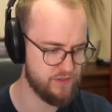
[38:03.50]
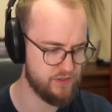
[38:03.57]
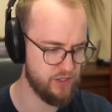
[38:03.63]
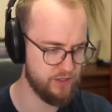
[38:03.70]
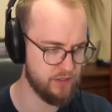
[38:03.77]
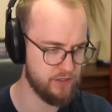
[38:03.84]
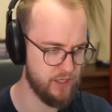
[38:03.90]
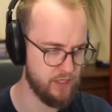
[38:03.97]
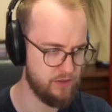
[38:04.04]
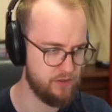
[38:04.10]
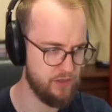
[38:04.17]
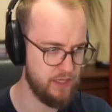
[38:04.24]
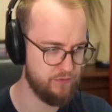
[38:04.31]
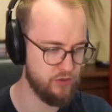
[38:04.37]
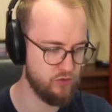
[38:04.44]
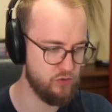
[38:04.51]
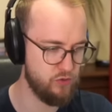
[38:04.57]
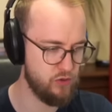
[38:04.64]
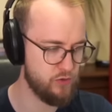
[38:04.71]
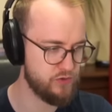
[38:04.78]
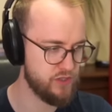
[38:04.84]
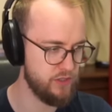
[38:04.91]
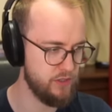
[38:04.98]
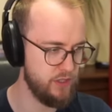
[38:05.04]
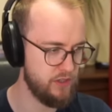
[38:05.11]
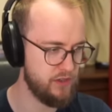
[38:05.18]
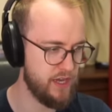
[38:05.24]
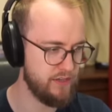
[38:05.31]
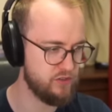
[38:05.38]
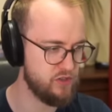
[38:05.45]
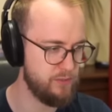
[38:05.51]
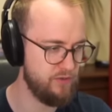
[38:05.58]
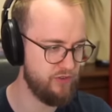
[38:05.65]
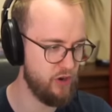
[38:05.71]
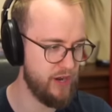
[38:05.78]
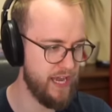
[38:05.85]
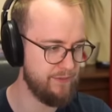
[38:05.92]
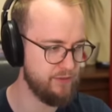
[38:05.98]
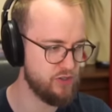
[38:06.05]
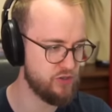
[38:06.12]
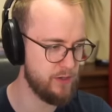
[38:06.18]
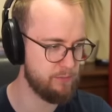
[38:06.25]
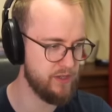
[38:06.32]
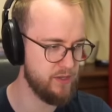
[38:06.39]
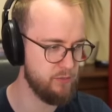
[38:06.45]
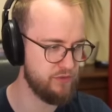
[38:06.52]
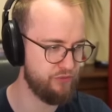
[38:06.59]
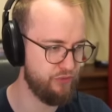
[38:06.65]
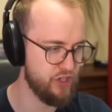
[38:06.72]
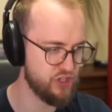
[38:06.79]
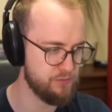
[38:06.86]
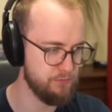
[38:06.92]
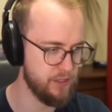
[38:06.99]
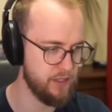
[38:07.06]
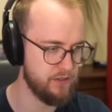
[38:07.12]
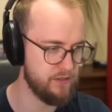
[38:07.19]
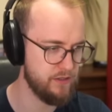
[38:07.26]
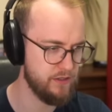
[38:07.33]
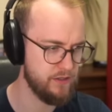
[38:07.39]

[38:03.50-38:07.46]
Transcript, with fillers: sudden death, if you do go sudden death. To be fair, I haven't tried playing with fresh meat,